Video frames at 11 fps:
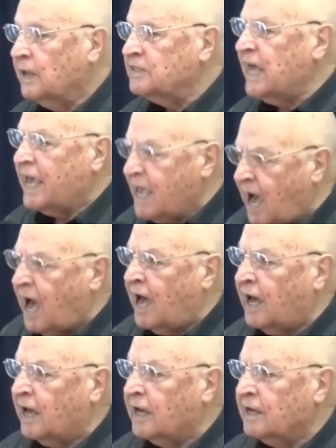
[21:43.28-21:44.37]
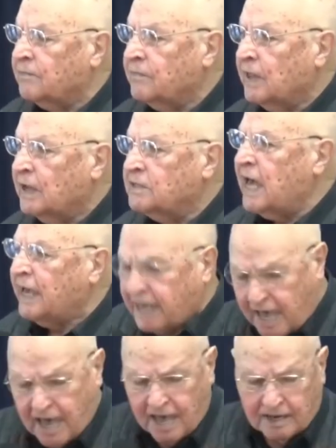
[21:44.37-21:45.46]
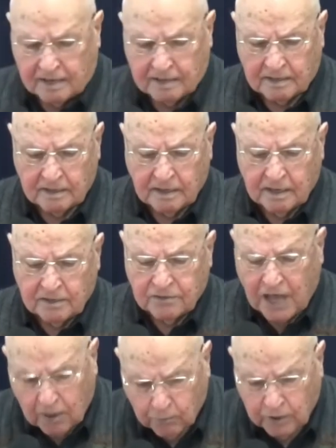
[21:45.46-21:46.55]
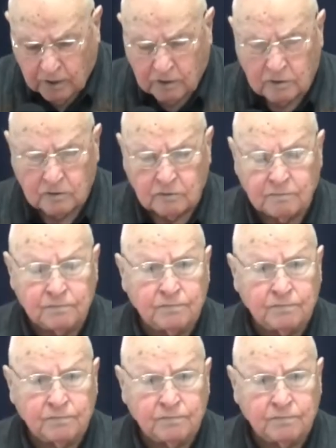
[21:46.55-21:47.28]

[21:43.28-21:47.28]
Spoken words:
They are. They can. They will.